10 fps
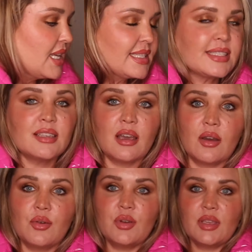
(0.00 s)

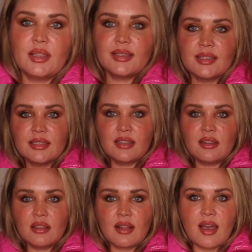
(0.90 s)
So this is
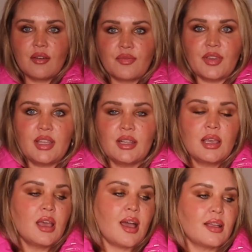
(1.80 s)
another outfit.
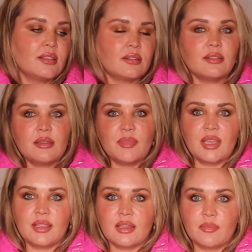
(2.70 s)
I literally
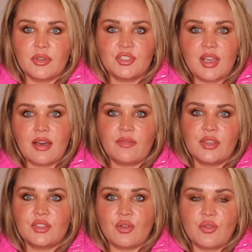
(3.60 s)
made like a bunch of
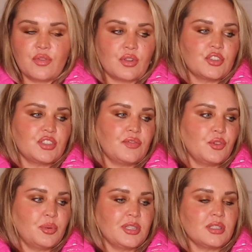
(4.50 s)
outfits over just a
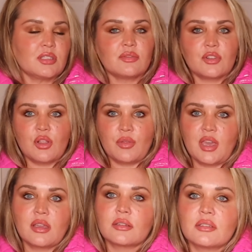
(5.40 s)
few pieces of
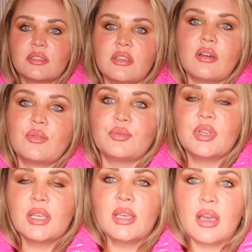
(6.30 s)
clothing. So
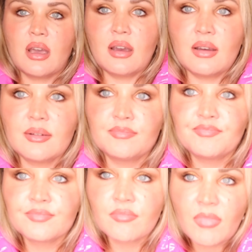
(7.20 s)

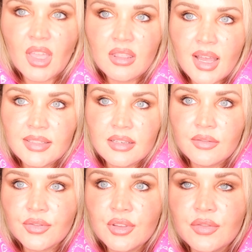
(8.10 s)
um, that's it
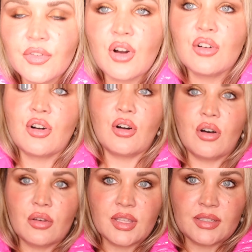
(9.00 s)
for the fall
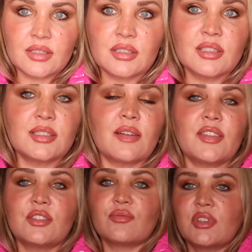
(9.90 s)
haul. This is the stuff
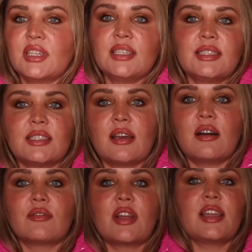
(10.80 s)
that's really in
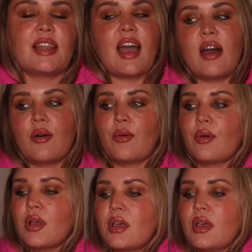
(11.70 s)
style right now.